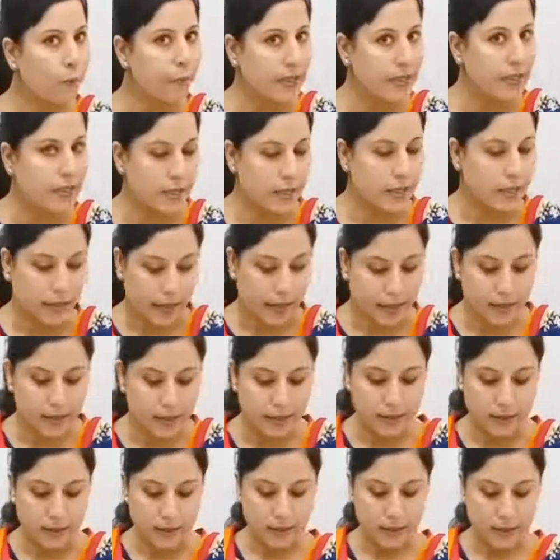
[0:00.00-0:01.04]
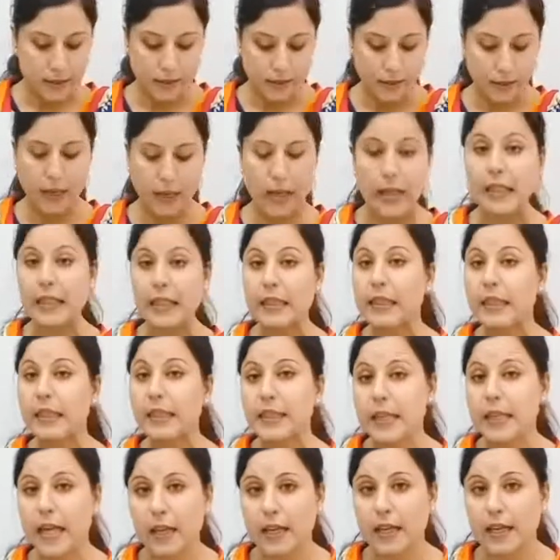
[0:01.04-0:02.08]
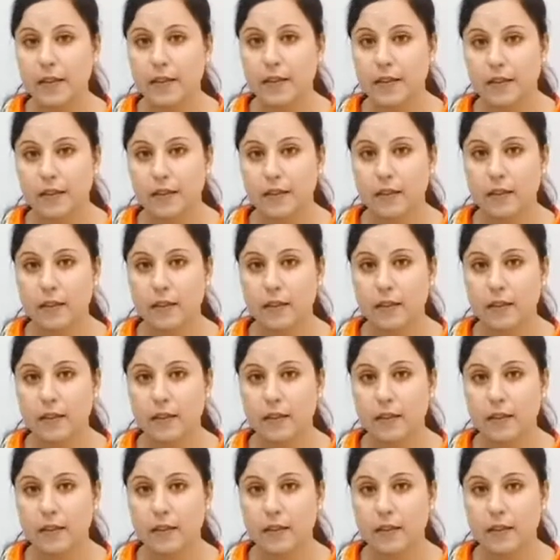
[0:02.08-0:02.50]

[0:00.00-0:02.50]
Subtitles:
biscuits in the tin.